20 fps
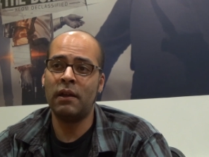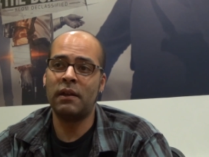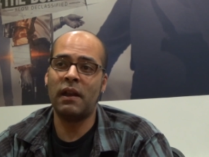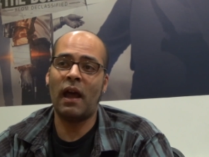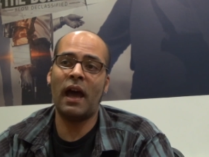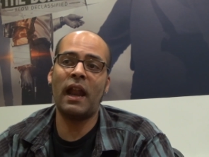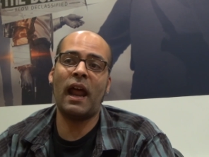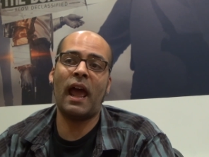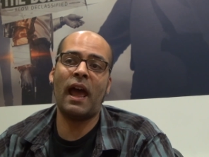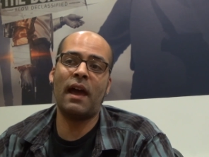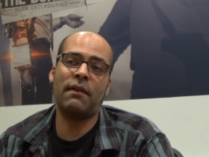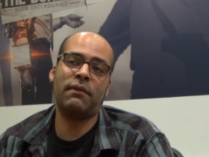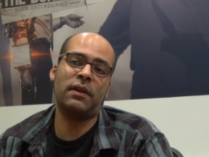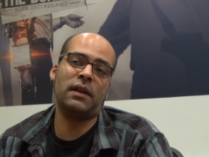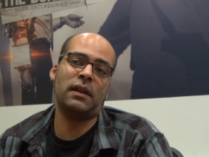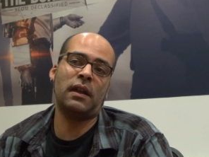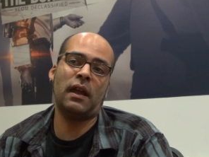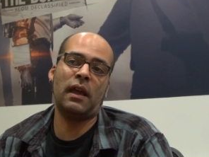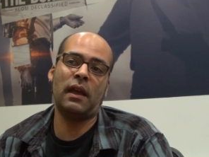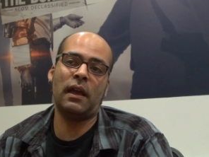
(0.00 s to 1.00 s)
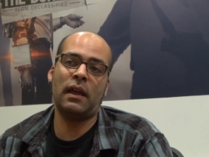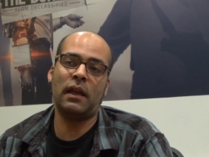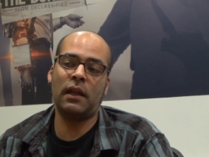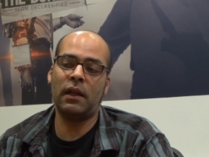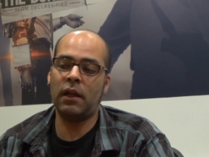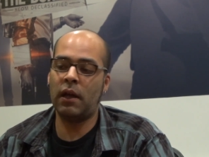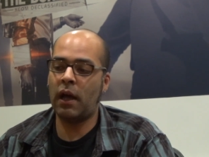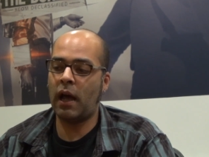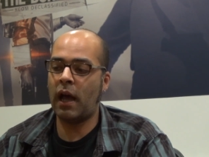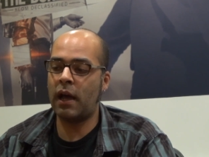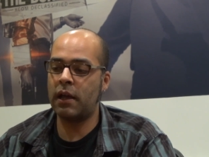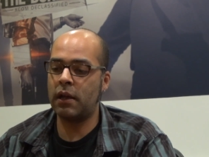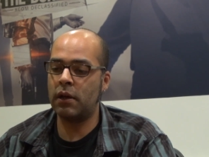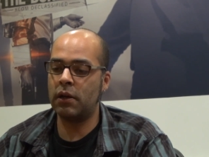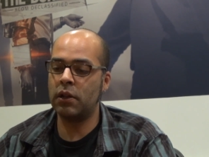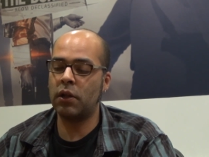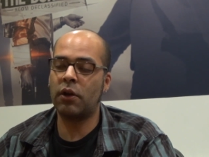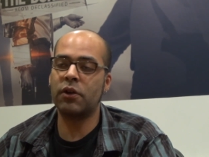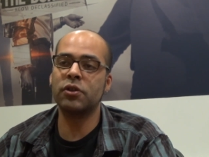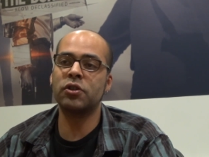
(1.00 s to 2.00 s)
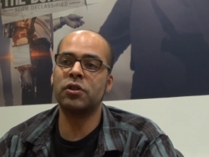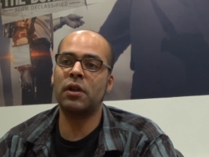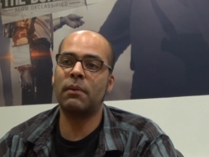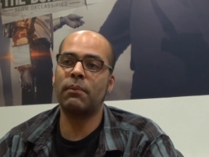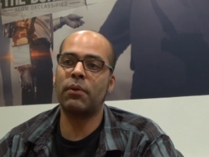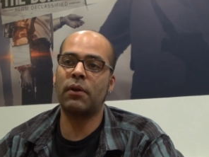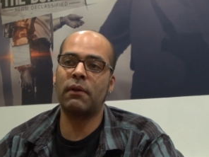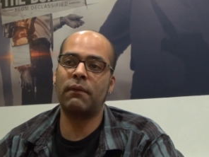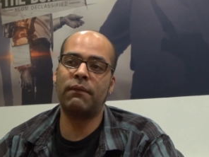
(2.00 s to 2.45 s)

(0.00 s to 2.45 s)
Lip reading: not having a large number